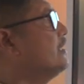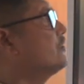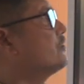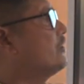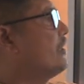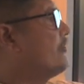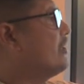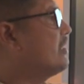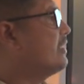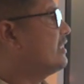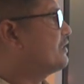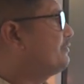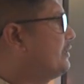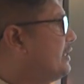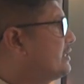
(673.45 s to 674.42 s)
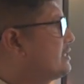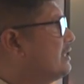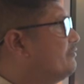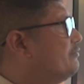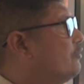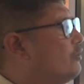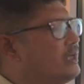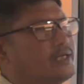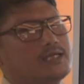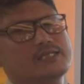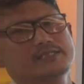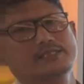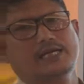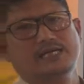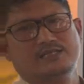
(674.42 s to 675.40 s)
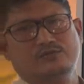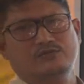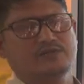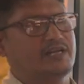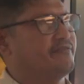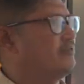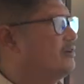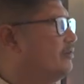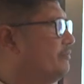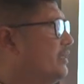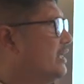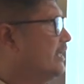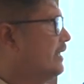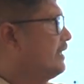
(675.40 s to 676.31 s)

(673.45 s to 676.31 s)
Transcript: So during this phase, the follicle starts to develop